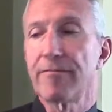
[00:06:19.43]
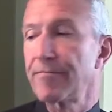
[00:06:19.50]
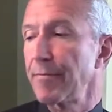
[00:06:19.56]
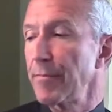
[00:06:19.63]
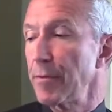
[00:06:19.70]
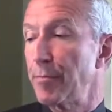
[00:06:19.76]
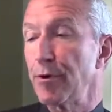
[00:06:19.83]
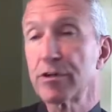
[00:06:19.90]
from
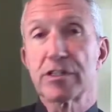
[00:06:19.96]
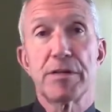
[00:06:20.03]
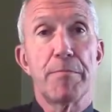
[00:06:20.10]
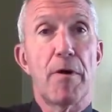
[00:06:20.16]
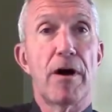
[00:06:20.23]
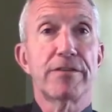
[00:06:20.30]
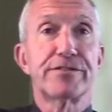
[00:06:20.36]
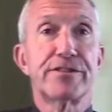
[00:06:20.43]
the book, The
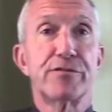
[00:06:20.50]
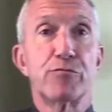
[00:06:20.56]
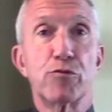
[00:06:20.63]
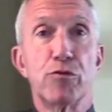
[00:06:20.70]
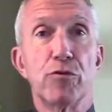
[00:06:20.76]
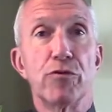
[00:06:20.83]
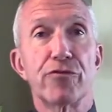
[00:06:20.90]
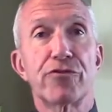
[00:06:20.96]
Boston
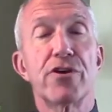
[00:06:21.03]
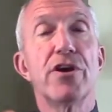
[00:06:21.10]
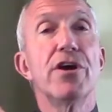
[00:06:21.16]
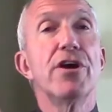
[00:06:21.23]
Rules.